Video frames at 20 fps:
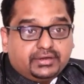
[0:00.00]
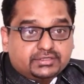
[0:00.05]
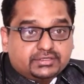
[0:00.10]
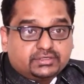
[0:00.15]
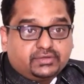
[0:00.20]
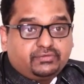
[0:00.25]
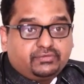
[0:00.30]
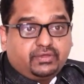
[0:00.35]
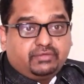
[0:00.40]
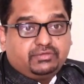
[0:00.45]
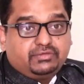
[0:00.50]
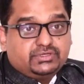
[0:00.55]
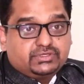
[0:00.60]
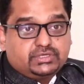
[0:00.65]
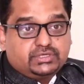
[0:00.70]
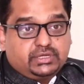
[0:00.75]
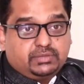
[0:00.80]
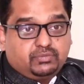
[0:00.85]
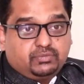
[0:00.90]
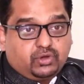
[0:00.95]
risk of having
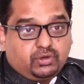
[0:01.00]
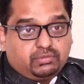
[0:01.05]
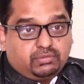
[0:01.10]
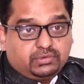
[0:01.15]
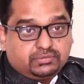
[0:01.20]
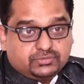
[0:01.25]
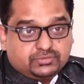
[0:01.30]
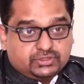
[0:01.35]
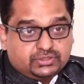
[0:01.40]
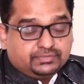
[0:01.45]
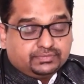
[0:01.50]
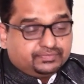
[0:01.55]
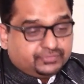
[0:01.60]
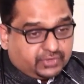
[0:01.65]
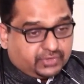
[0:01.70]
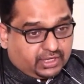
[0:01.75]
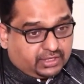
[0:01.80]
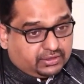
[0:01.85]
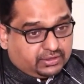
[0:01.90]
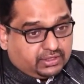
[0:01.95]
sleep problems.
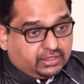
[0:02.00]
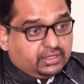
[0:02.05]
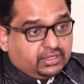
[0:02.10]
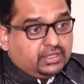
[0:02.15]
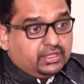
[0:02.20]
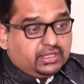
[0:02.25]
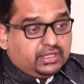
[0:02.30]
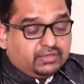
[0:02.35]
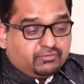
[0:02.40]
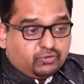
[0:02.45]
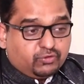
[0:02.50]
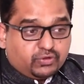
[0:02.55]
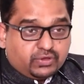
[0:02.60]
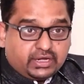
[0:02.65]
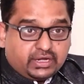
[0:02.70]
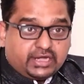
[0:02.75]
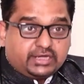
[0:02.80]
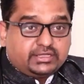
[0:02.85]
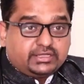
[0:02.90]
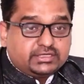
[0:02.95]
And if you
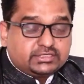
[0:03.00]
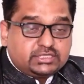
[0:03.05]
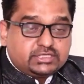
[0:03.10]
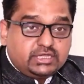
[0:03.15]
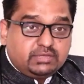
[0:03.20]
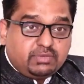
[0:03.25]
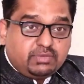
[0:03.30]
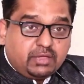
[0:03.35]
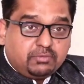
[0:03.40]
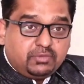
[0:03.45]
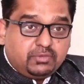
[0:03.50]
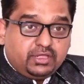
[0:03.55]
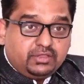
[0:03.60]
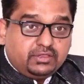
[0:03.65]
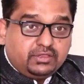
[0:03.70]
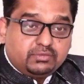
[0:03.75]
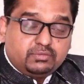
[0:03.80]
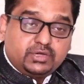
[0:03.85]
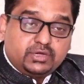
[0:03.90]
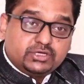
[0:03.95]
correct their sleep apnea,
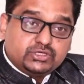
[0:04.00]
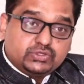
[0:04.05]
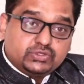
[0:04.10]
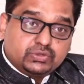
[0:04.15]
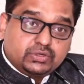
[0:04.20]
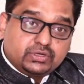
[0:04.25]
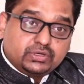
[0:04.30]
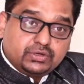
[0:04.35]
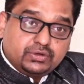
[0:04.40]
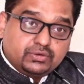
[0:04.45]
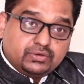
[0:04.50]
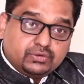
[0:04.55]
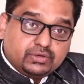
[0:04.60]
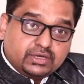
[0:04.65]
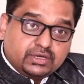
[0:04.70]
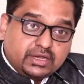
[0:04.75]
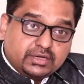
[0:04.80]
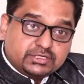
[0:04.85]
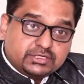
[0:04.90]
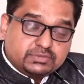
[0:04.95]
their blood sugar control
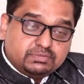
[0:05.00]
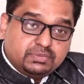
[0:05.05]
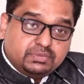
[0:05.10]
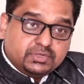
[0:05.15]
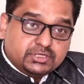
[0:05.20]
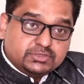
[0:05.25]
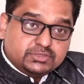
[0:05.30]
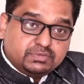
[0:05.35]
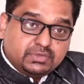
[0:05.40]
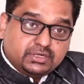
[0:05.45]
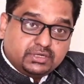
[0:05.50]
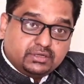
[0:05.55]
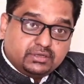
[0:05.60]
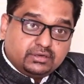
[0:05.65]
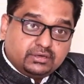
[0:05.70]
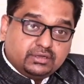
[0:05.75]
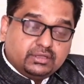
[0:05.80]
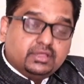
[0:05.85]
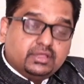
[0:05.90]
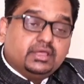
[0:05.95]
gets much better.
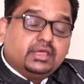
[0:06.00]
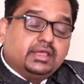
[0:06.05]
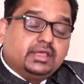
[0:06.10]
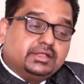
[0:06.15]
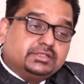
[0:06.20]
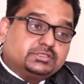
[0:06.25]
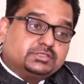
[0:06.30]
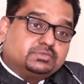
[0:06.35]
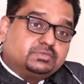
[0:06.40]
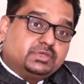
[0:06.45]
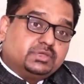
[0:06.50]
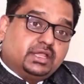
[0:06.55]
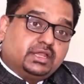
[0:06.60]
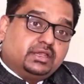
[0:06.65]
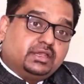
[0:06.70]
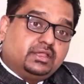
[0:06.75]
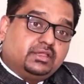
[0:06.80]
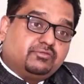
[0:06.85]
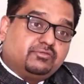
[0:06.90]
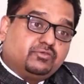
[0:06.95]

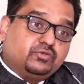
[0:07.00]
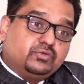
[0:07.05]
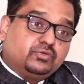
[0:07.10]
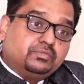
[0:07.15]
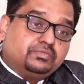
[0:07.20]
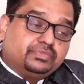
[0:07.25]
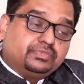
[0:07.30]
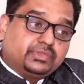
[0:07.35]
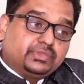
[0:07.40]
And if you